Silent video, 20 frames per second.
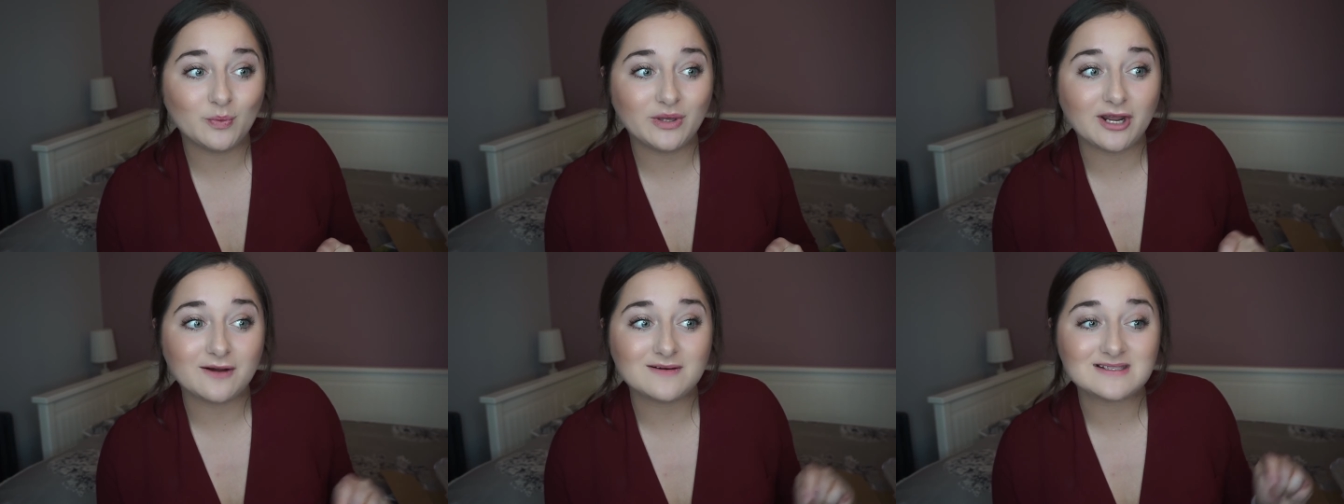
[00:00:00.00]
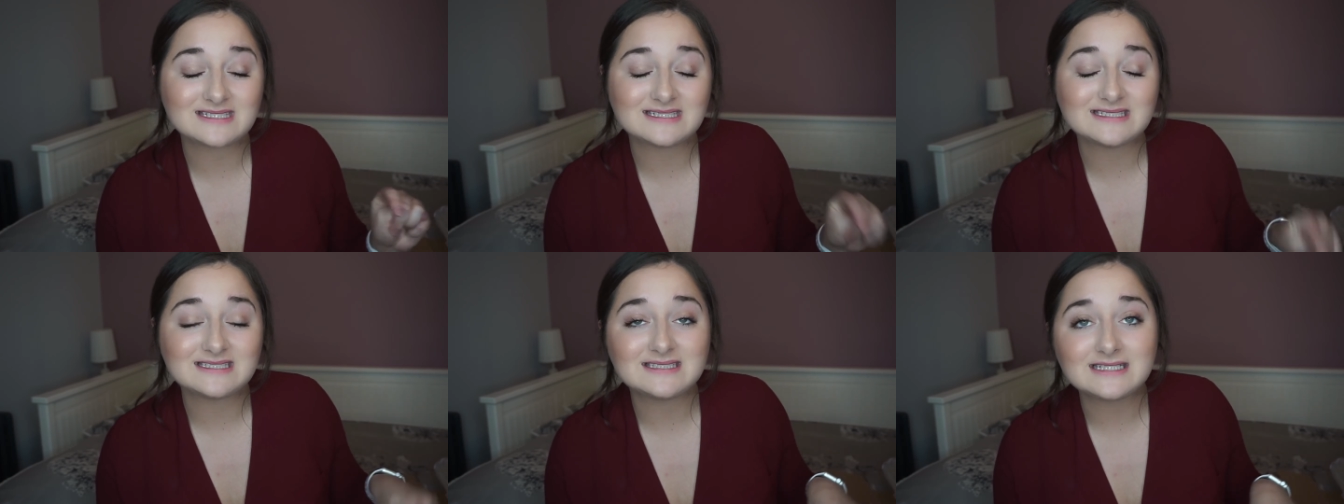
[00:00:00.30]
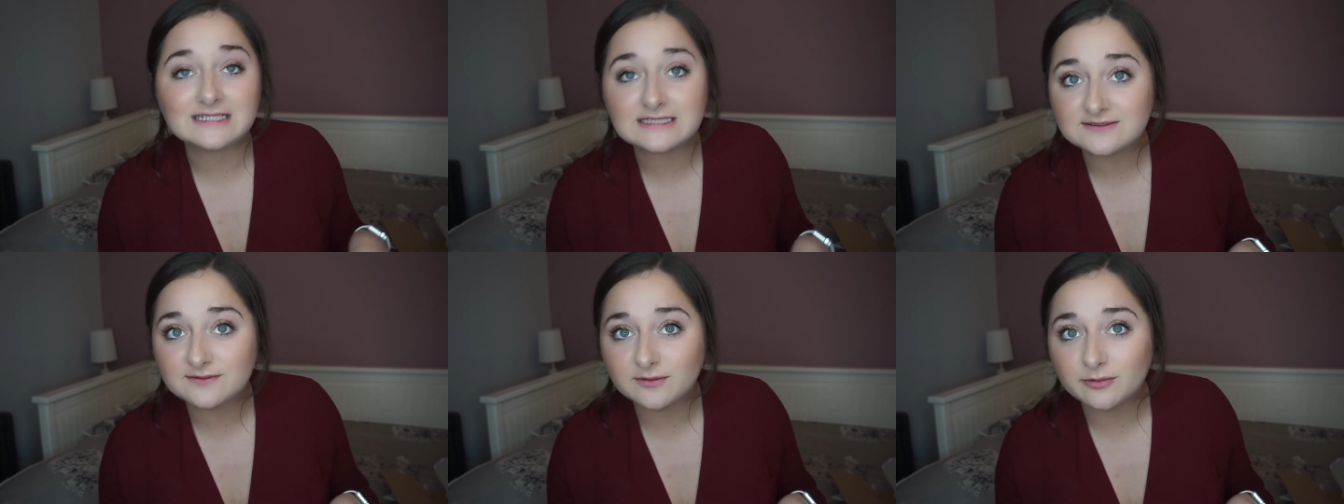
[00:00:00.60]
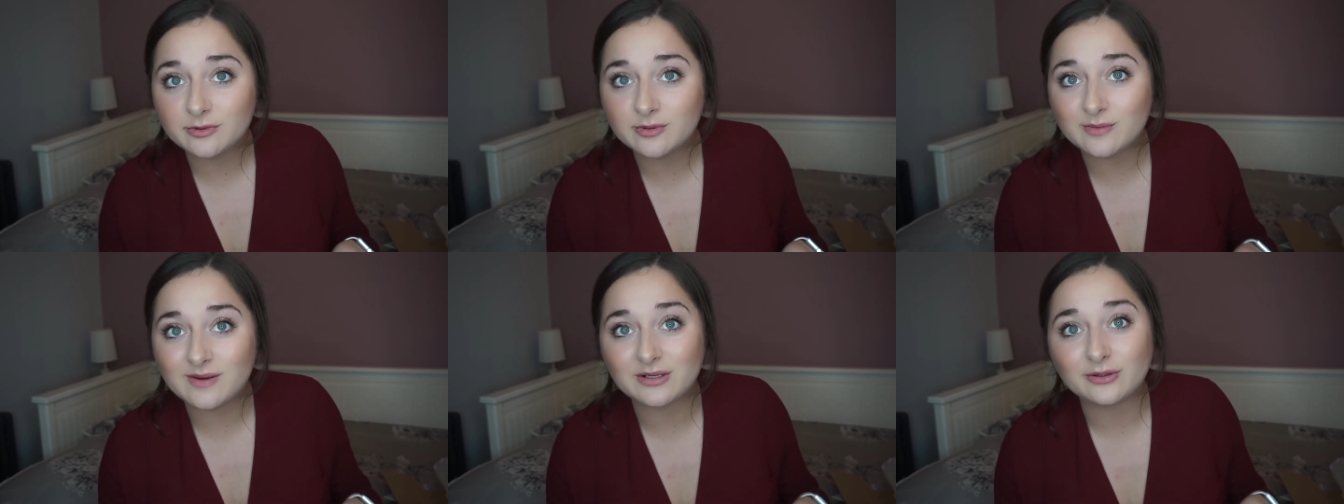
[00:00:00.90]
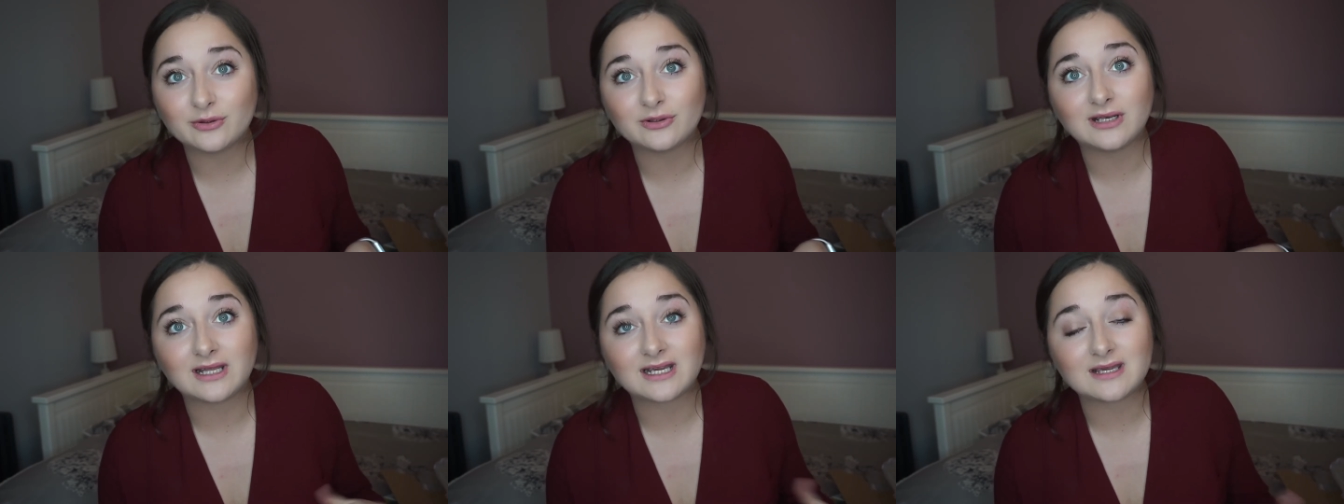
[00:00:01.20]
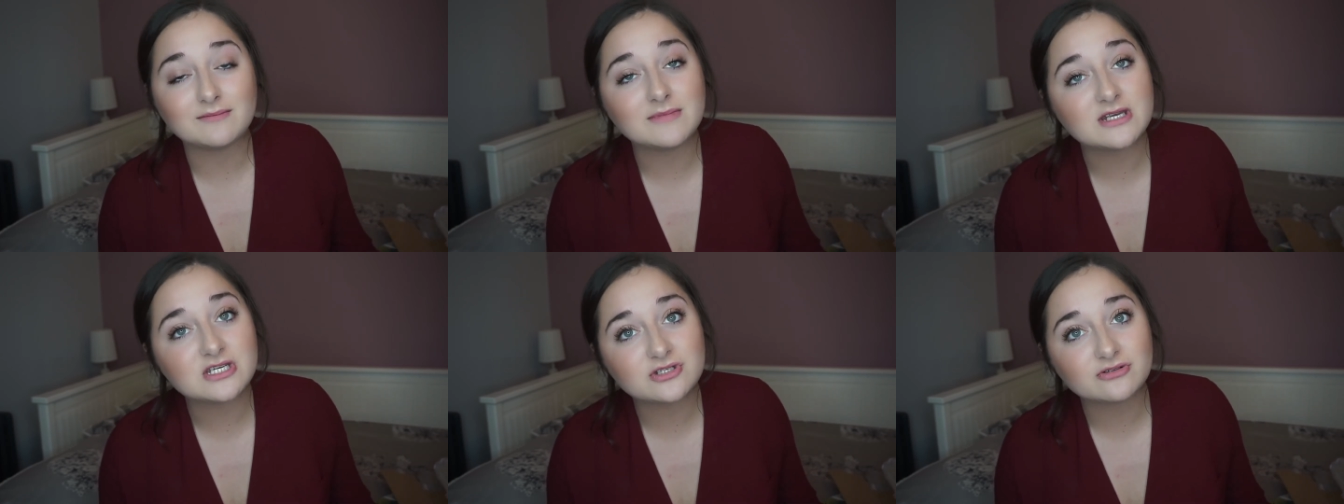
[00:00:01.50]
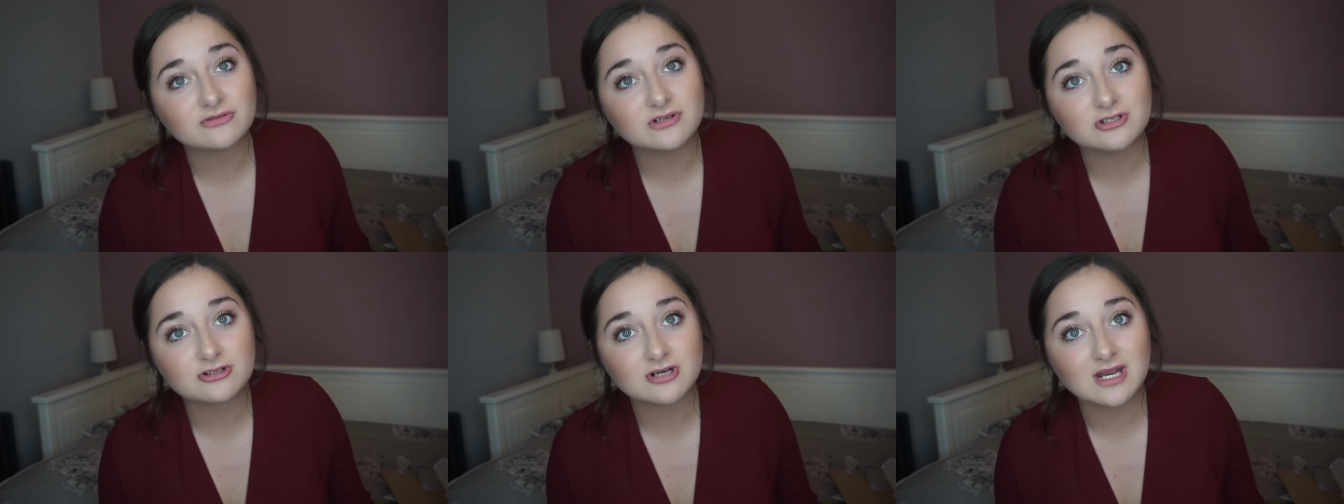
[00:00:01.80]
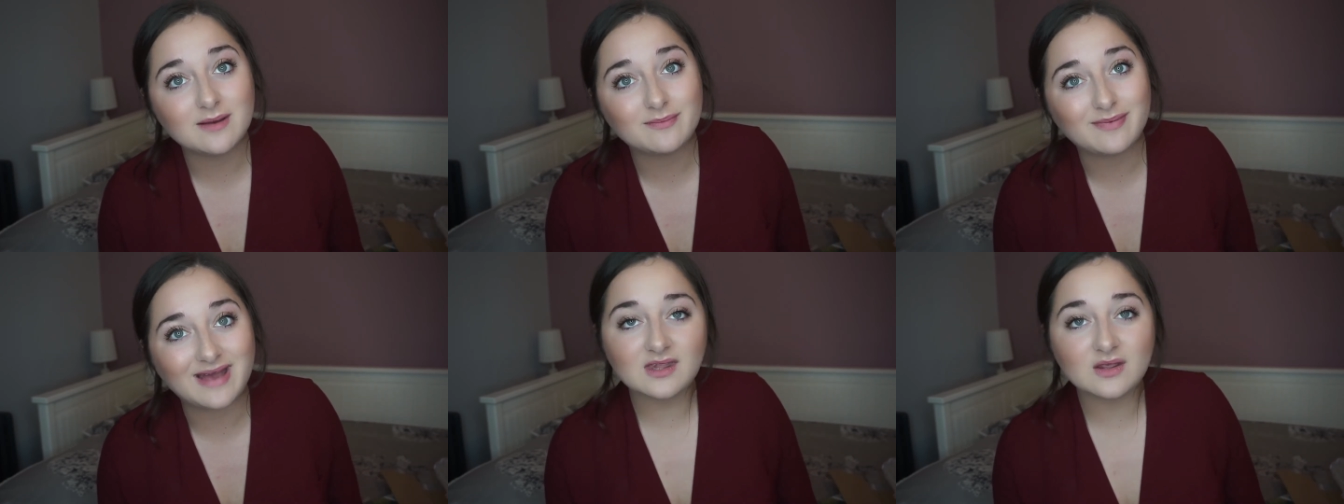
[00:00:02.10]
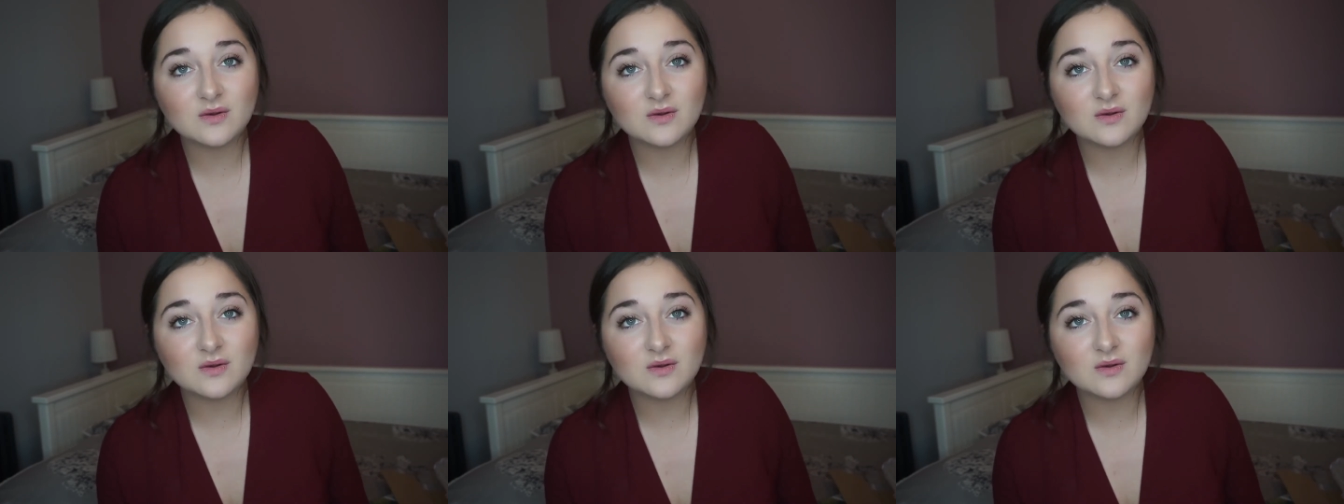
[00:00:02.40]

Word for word: when I was in sixth form, we went on like a missionary trip.